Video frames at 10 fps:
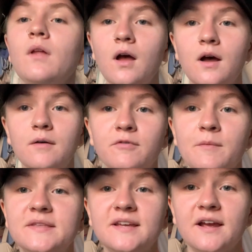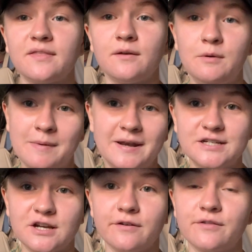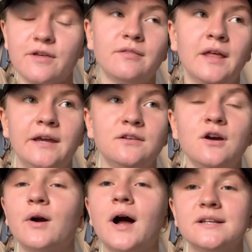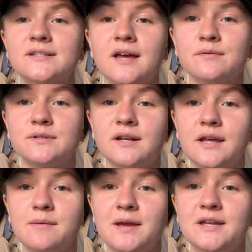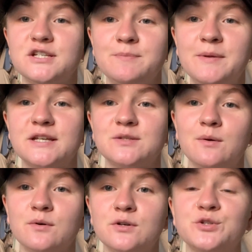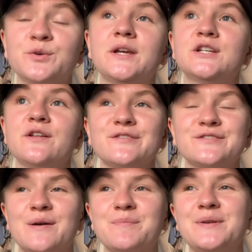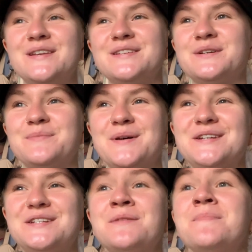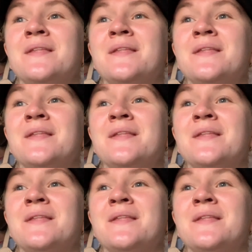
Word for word: Um, from the second that we met each other that like no content was going to get made just because we were enjoying each other's company so much.